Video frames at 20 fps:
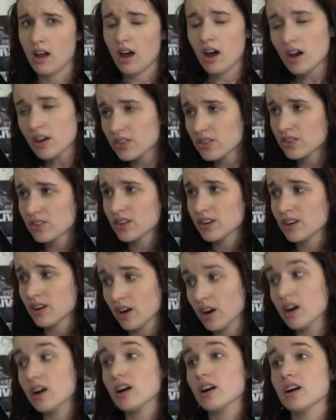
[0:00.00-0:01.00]
other than
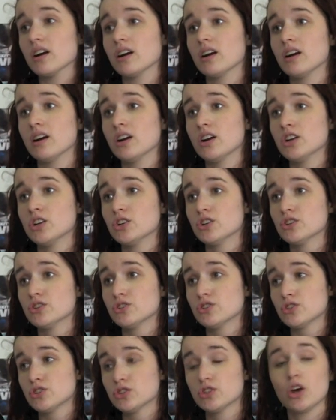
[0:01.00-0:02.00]
her.
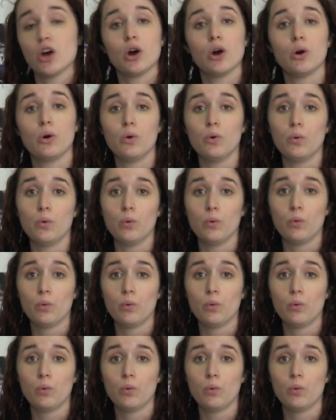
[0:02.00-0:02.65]
So